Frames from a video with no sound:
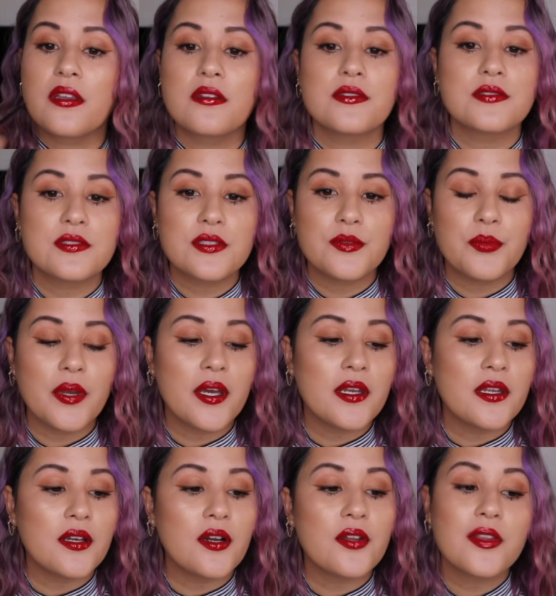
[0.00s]
Just keep
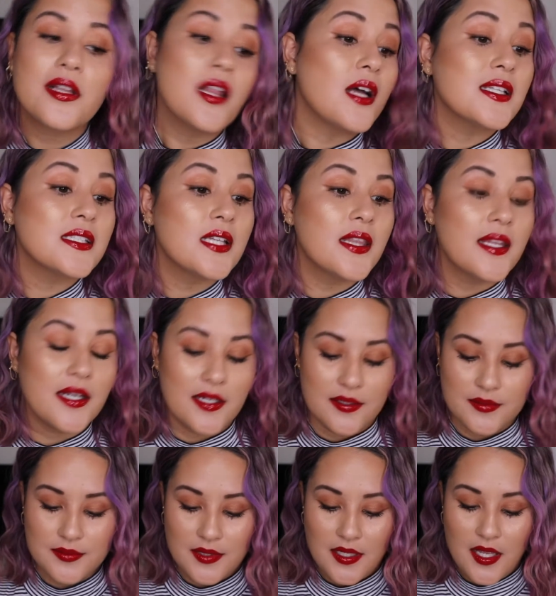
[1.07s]
adding all the gloss on
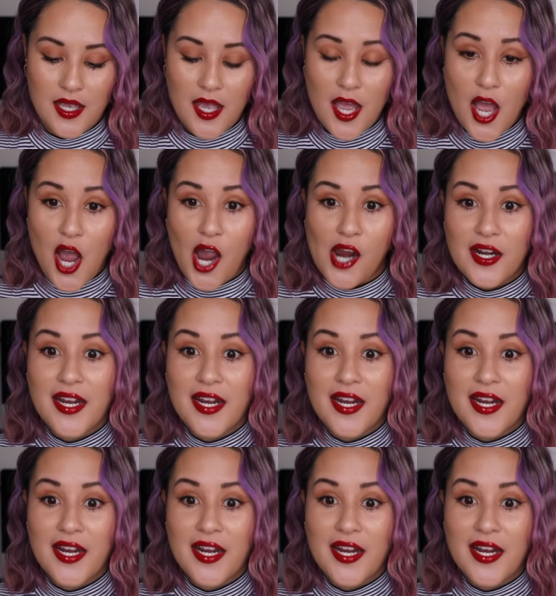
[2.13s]
there.